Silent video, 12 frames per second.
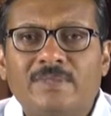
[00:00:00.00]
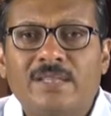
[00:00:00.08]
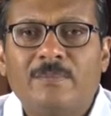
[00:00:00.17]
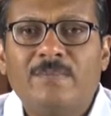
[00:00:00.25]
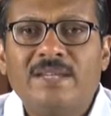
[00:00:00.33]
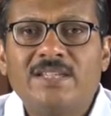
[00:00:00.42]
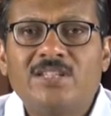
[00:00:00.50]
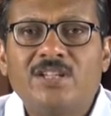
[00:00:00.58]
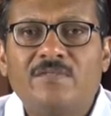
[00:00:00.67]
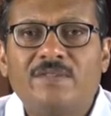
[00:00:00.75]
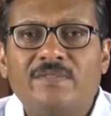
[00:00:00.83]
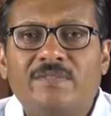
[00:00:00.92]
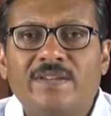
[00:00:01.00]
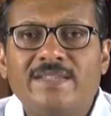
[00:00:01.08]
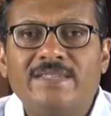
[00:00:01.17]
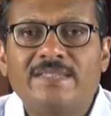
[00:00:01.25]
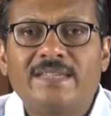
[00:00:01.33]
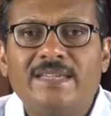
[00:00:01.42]
The Ministry of
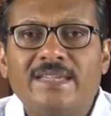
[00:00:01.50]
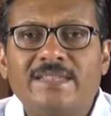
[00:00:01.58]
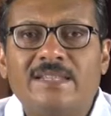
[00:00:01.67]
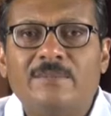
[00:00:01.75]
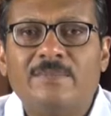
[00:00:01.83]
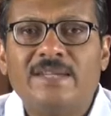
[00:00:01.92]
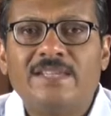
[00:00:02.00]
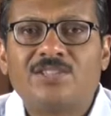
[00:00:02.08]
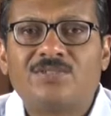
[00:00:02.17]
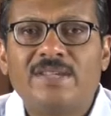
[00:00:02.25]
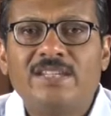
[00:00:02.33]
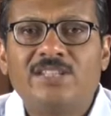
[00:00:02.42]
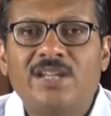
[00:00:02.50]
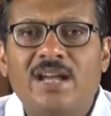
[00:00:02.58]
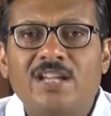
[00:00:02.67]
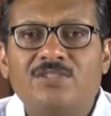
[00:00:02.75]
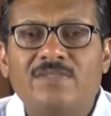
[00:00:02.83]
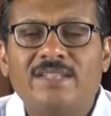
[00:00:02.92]
Defense is the ministry
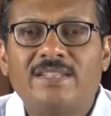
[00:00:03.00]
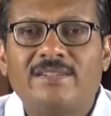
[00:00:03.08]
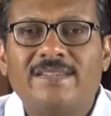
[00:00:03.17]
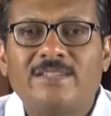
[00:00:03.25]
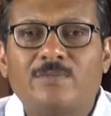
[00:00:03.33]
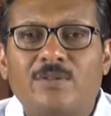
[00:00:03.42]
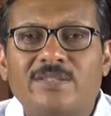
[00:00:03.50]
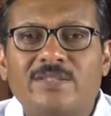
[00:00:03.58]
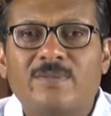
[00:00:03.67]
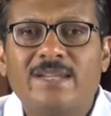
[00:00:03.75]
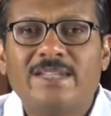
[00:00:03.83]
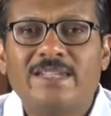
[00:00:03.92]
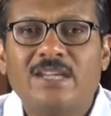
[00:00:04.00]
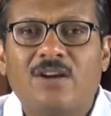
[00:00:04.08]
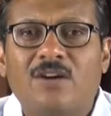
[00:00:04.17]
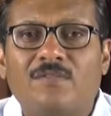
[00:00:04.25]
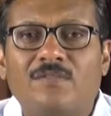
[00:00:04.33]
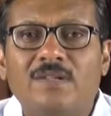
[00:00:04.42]
charged with the responsibility
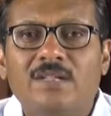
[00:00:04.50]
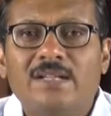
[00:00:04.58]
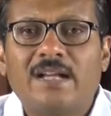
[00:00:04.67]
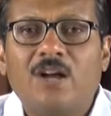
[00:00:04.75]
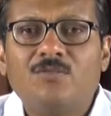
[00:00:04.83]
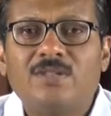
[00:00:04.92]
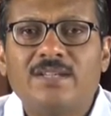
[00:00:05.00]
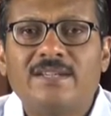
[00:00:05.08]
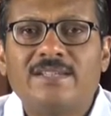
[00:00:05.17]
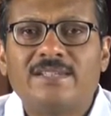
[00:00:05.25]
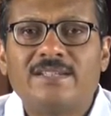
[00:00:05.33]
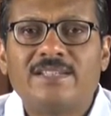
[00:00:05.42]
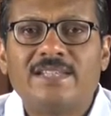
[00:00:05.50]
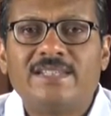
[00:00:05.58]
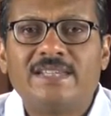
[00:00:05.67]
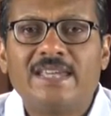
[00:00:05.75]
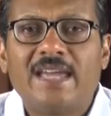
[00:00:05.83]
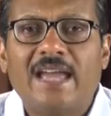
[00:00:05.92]
of
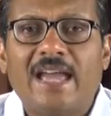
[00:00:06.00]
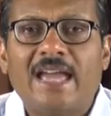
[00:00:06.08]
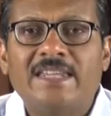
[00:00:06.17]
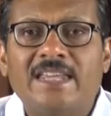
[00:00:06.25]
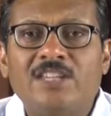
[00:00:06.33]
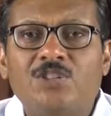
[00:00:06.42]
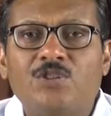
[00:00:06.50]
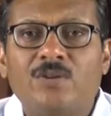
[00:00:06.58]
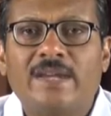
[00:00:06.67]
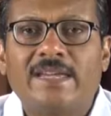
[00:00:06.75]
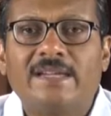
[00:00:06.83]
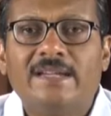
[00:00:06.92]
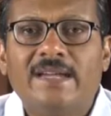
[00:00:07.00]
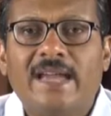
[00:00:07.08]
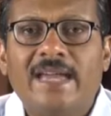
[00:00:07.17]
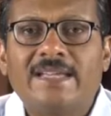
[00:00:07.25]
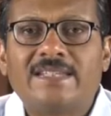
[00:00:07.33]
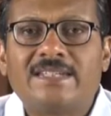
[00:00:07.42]
counterinsurgency and ensuring
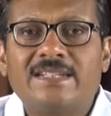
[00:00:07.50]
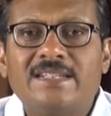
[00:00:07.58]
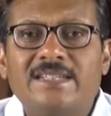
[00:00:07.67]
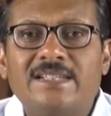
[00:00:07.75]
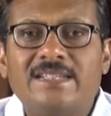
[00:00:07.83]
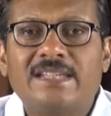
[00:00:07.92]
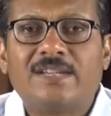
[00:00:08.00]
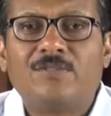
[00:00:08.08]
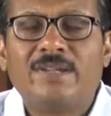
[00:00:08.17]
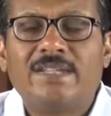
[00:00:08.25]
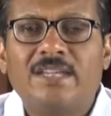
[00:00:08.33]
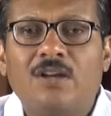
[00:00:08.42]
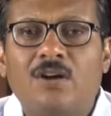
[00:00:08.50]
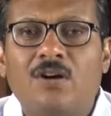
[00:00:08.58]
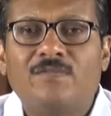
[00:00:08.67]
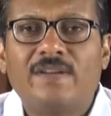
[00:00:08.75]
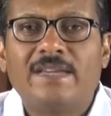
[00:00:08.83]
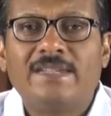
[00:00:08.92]
external security
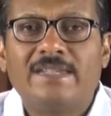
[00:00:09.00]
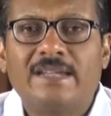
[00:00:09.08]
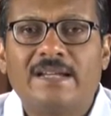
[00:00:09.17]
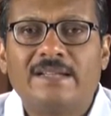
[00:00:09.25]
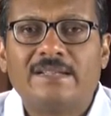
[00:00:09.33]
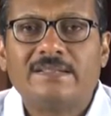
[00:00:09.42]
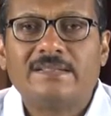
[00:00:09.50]
of India.